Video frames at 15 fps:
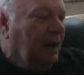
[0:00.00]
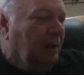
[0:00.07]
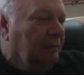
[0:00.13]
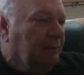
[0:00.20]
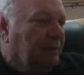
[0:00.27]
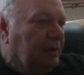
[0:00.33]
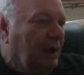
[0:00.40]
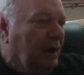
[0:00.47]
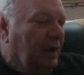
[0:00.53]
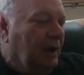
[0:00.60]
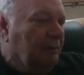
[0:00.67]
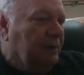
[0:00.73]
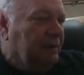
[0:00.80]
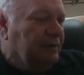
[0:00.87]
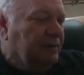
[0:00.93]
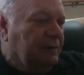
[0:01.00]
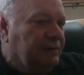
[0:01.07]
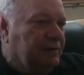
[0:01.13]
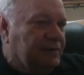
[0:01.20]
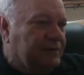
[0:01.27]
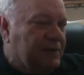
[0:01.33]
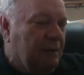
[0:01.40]
I'm, I'm in,
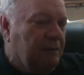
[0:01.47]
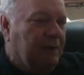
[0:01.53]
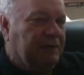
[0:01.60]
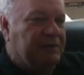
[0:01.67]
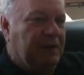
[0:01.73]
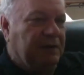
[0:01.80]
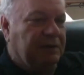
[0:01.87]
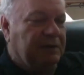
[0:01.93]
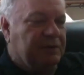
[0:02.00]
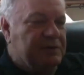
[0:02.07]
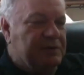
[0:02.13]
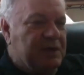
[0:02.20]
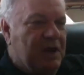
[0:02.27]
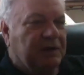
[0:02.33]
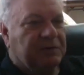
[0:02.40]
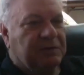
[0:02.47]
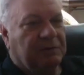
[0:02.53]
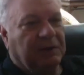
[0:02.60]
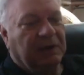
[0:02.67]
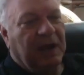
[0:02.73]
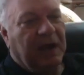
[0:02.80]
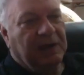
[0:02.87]
to some extent
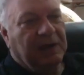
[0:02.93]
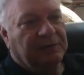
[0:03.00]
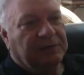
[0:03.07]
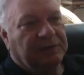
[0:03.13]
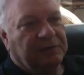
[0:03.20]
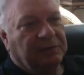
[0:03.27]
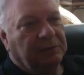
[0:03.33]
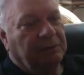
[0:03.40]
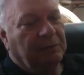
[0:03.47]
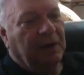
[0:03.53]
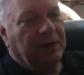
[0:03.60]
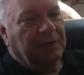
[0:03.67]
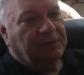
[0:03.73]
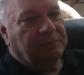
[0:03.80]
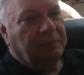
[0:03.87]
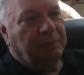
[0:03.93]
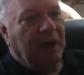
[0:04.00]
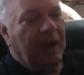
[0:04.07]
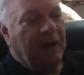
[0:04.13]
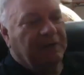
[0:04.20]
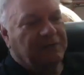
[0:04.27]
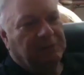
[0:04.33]
conjecturing as to what is
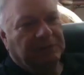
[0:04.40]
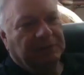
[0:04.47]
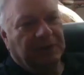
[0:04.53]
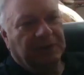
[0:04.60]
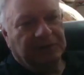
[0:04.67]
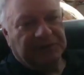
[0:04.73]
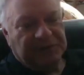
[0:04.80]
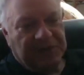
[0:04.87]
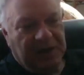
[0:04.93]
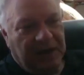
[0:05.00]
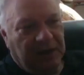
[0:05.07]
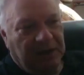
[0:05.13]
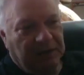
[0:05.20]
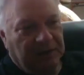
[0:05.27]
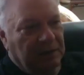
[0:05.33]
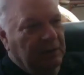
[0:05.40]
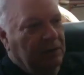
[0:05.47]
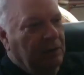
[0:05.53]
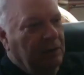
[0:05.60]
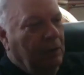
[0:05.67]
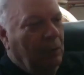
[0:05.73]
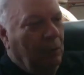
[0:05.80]
possible to understand
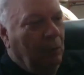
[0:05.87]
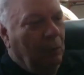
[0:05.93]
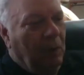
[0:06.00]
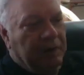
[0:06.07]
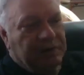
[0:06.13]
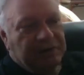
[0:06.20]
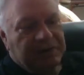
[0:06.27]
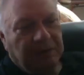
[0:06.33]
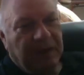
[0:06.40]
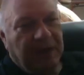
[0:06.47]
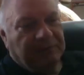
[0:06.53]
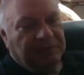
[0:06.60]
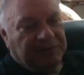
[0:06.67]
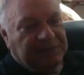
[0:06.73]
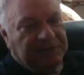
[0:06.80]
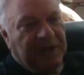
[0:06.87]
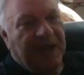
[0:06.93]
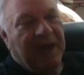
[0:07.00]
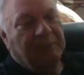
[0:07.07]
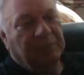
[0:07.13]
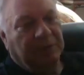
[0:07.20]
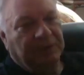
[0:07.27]
once you have
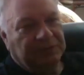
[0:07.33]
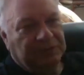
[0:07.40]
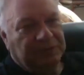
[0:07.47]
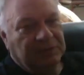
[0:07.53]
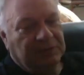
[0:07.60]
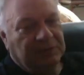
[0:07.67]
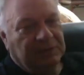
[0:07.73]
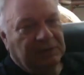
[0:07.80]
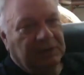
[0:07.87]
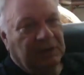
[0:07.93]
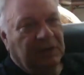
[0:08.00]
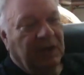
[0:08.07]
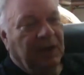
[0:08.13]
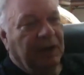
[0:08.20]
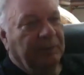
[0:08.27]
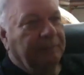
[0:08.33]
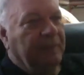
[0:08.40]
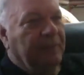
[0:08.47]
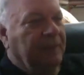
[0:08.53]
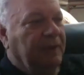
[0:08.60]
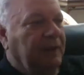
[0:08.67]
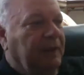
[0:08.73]
established
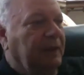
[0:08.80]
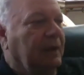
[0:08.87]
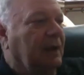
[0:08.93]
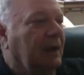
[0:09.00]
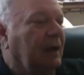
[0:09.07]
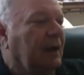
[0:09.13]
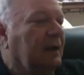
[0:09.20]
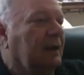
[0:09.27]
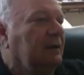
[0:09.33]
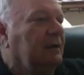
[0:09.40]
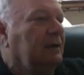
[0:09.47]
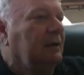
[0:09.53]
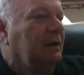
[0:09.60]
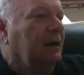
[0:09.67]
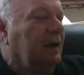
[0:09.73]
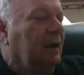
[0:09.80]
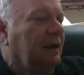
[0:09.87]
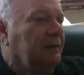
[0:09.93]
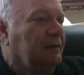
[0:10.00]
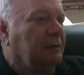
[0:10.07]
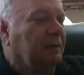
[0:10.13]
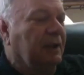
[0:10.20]
um, the uh,
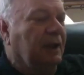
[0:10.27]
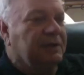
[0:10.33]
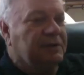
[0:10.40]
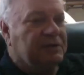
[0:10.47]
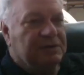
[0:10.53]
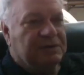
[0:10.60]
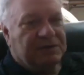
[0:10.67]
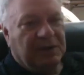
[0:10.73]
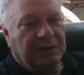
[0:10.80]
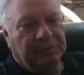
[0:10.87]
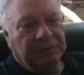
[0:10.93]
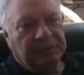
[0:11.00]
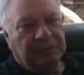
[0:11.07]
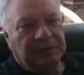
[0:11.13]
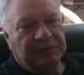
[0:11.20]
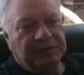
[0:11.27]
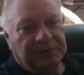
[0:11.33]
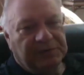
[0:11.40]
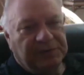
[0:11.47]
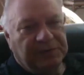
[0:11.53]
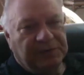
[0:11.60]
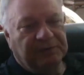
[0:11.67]
uh, the relationship between
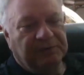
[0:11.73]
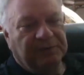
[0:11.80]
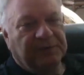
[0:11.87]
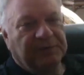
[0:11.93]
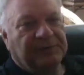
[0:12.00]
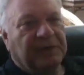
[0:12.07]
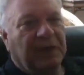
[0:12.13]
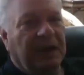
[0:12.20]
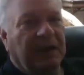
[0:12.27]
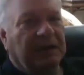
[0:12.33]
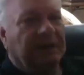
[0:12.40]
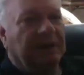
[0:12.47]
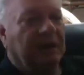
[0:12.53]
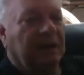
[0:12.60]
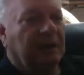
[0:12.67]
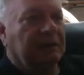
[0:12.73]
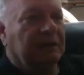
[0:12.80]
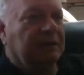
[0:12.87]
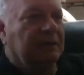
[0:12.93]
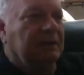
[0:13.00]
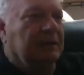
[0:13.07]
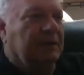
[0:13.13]
Josephus and uh,
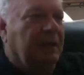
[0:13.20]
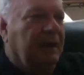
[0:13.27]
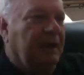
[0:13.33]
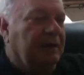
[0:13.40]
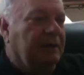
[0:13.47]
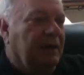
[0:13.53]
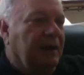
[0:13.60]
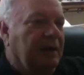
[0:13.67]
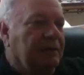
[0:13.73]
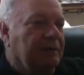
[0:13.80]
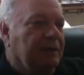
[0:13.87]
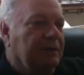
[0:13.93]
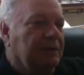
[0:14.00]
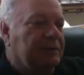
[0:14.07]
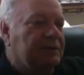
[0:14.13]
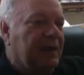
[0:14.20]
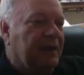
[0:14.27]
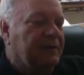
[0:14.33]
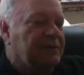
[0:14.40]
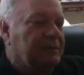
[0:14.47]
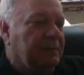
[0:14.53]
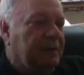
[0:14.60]
and and the New
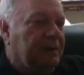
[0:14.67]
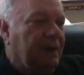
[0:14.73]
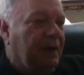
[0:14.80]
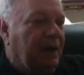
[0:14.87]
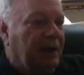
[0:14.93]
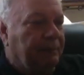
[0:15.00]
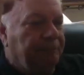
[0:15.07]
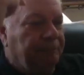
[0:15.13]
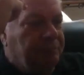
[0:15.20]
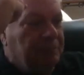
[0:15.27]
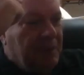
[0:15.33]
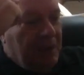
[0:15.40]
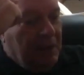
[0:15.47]
Testament. Um,